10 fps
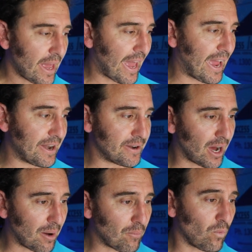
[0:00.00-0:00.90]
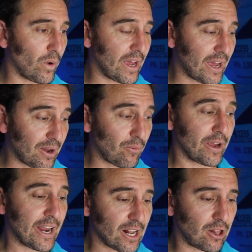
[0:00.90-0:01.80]
and we're
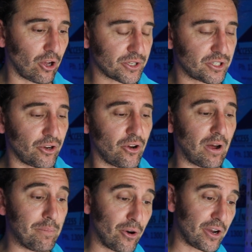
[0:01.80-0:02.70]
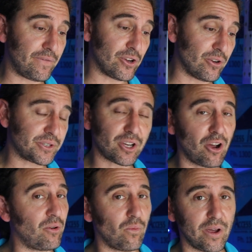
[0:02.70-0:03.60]
getting close to 1 million views,
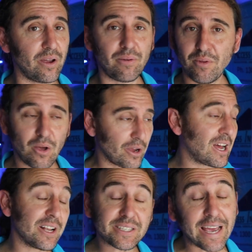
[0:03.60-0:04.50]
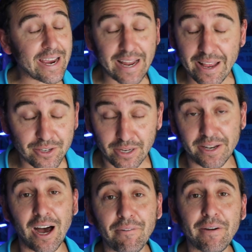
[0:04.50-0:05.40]
so we can't say
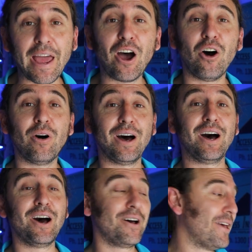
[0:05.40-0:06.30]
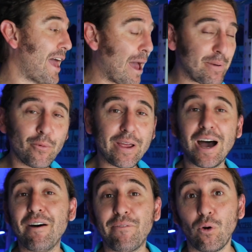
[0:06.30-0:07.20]
enough how happy we
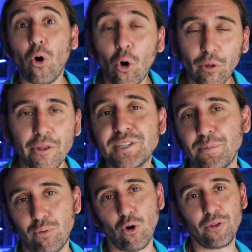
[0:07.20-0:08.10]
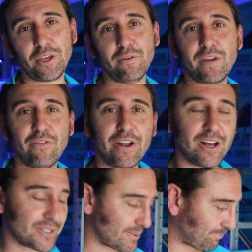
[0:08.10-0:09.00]
are for all of the support that you've given
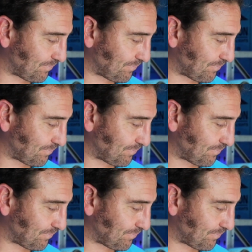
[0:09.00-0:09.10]
us.